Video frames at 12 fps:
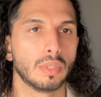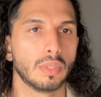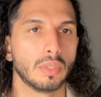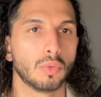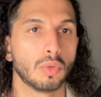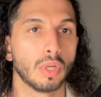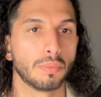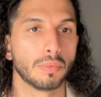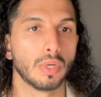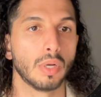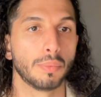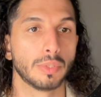equal
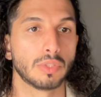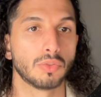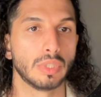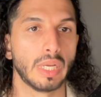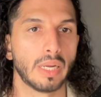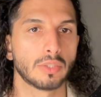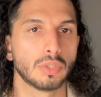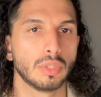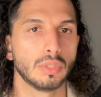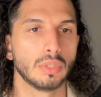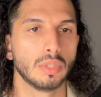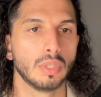opposite
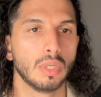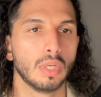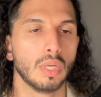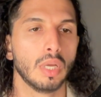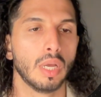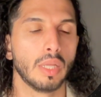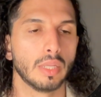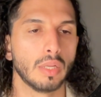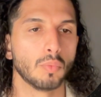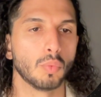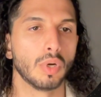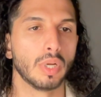reaction, and then
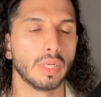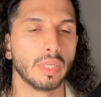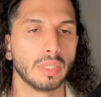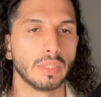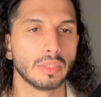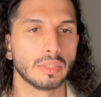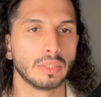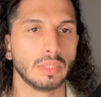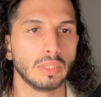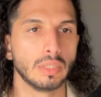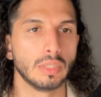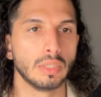one is
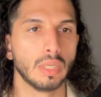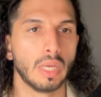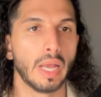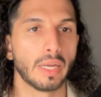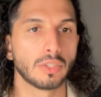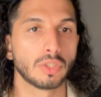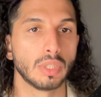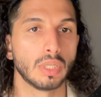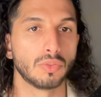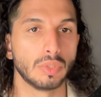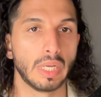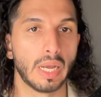the action
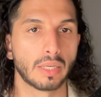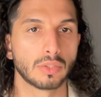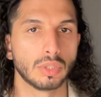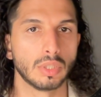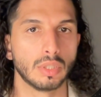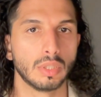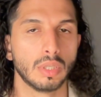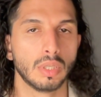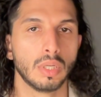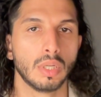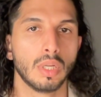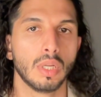and reaction.
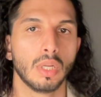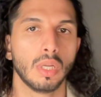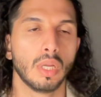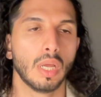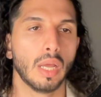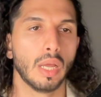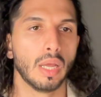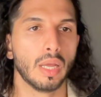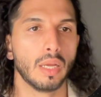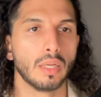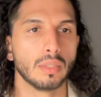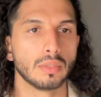
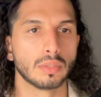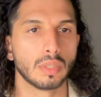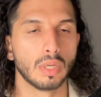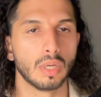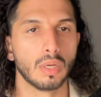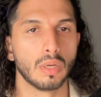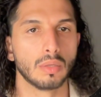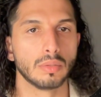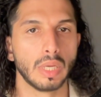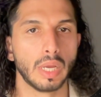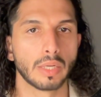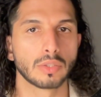And the
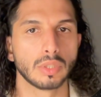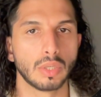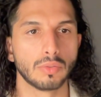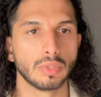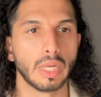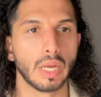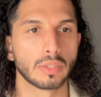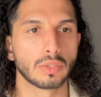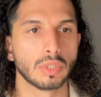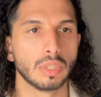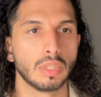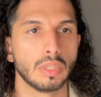action and
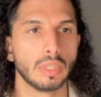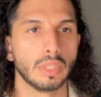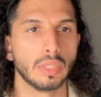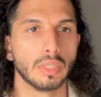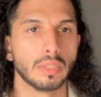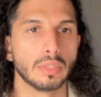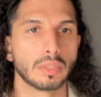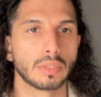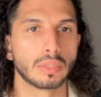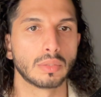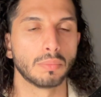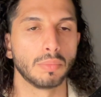reaction
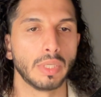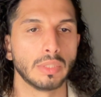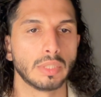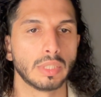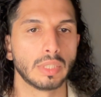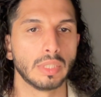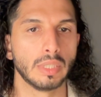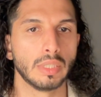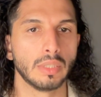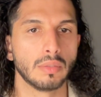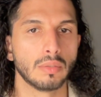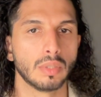is
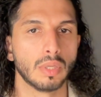basically